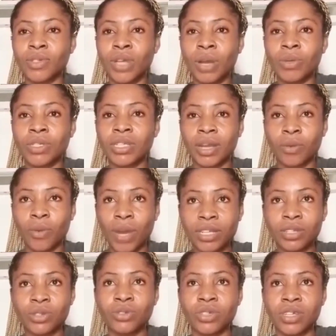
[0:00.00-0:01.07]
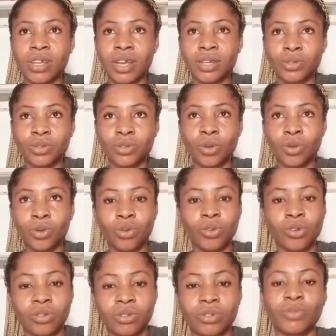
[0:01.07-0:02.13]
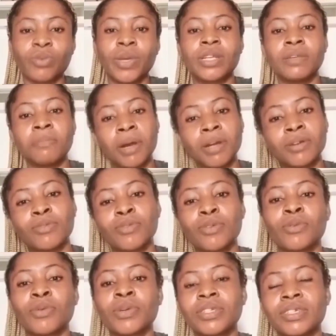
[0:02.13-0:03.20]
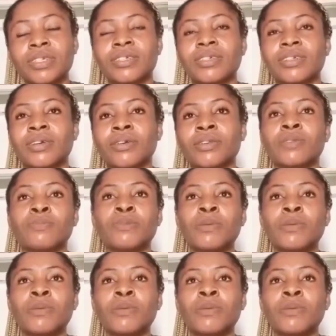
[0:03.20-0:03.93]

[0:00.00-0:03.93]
So I was like, why did you say that I should not go close to where the man of God was sitting down?